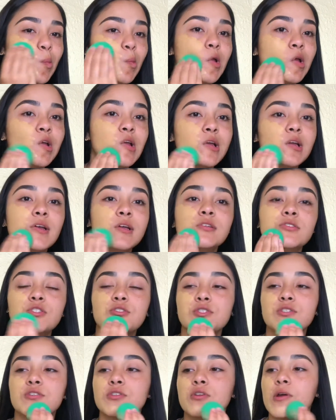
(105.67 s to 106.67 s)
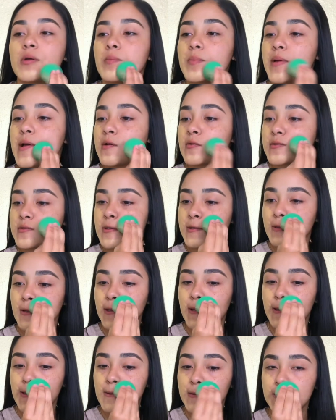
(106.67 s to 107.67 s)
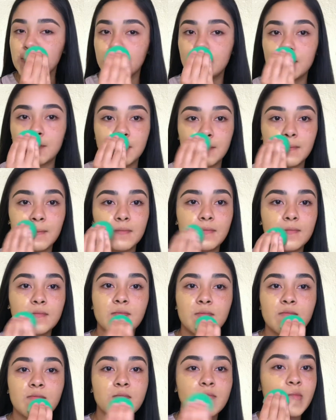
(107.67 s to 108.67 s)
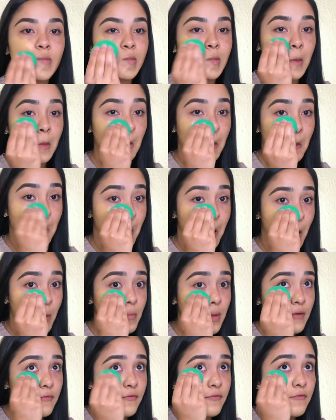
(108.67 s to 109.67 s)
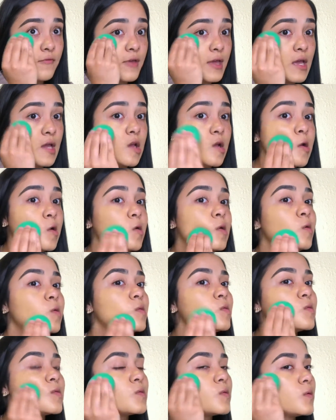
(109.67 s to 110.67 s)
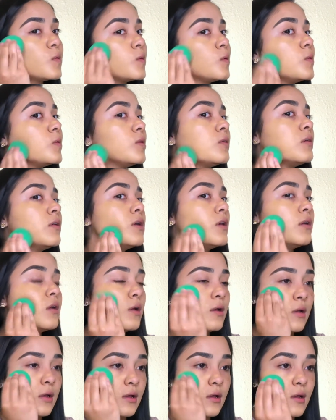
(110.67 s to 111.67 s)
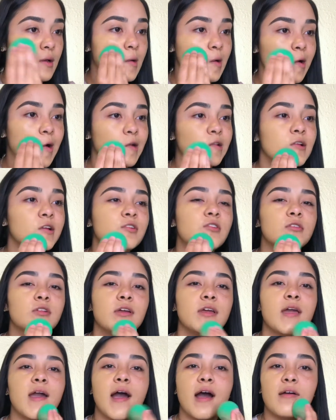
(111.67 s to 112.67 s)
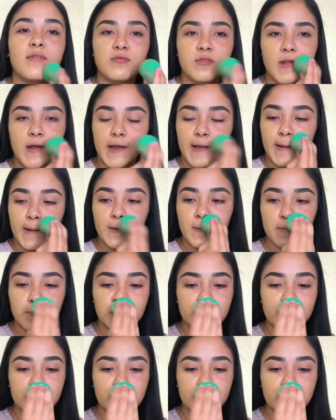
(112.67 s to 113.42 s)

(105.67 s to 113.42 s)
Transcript: And just start pouncing this on my face. I literally have like